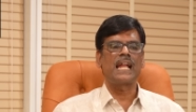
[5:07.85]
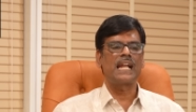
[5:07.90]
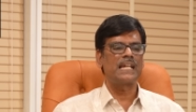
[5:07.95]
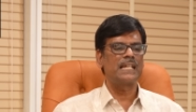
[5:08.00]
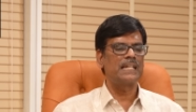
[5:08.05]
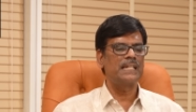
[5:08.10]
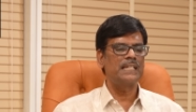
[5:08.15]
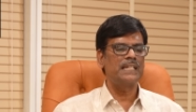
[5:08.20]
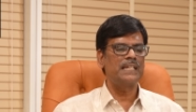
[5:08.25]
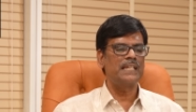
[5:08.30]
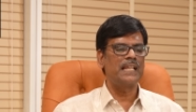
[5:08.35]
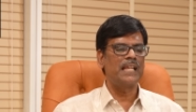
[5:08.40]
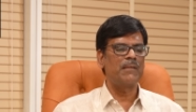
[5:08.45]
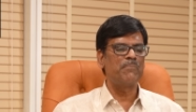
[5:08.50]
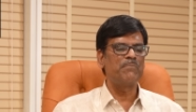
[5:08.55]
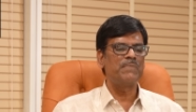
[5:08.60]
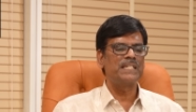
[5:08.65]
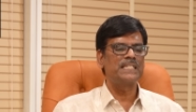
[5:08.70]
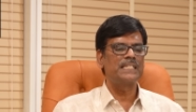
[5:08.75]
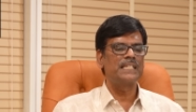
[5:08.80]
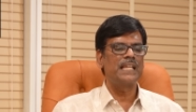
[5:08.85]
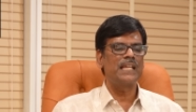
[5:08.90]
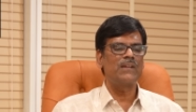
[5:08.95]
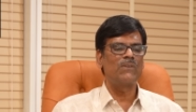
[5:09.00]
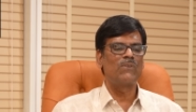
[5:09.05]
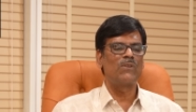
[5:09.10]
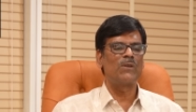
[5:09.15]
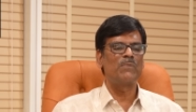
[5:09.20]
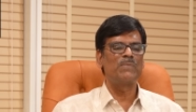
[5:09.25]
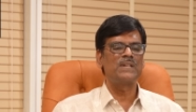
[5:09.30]
added in
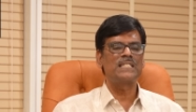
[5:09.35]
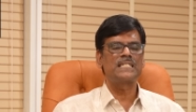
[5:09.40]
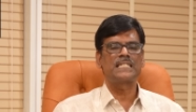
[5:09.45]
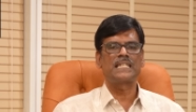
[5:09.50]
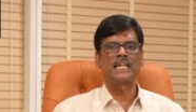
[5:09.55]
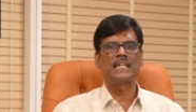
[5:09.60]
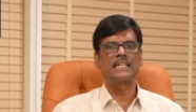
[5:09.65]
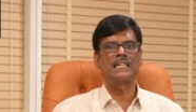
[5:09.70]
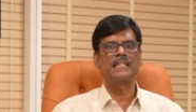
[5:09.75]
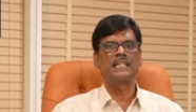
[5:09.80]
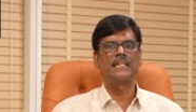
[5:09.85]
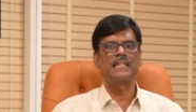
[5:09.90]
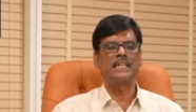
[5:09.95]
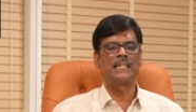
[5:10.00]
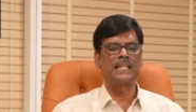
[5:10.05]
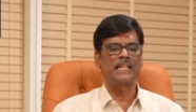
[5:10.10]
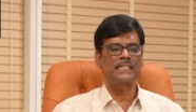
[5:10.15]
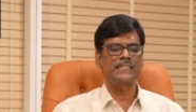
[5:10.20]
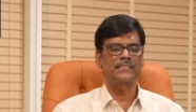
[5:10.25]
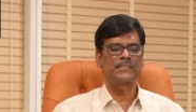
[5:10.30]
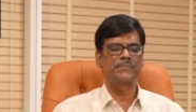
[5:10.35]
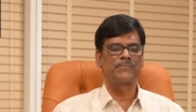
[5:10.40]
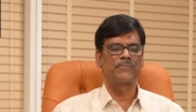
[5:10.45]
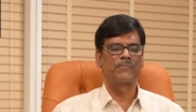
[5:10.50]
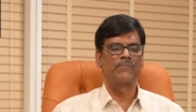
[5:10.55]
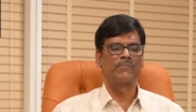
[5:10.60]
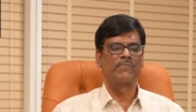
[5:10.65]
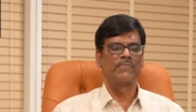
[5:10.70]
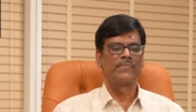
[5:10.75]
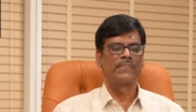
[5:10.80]
MSCI Global Standard Index,
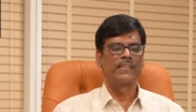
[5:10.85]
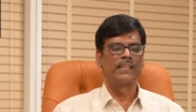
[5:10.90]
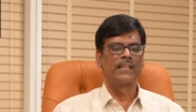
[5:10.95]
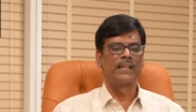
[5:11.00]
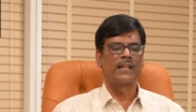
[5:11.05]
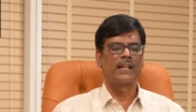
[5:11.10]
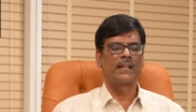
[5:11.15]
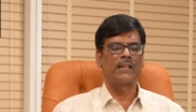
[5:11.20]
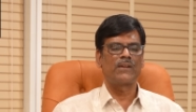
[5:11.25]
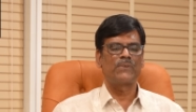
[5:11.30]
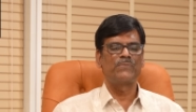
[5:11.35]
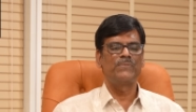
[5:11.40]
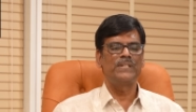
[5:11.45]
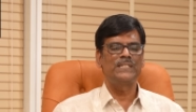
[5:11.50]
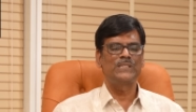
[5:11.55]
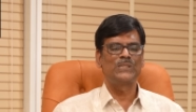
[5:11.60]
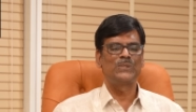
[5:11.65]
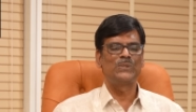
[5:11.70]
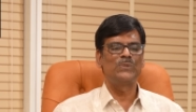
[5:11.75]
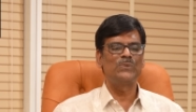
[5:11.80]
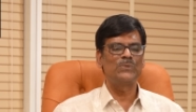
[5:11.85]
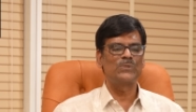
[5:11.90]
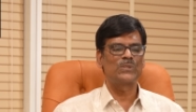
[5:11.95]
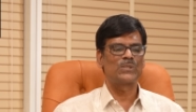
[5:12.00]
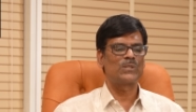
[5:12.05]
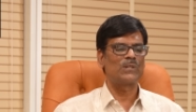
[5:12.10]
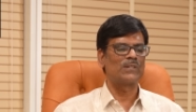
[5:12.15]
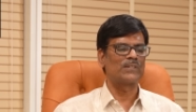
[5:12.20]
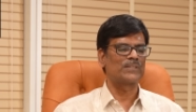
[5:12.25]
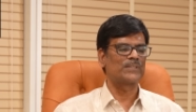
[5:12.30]
and of which 2
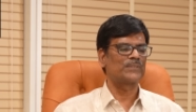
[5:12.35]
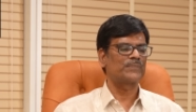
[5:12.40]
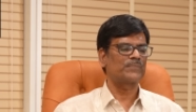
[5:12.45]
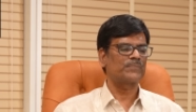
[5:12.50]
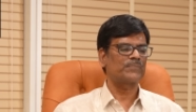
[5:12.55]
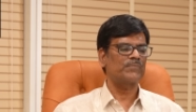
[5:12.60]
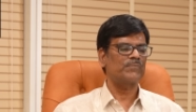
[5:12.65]
stocks,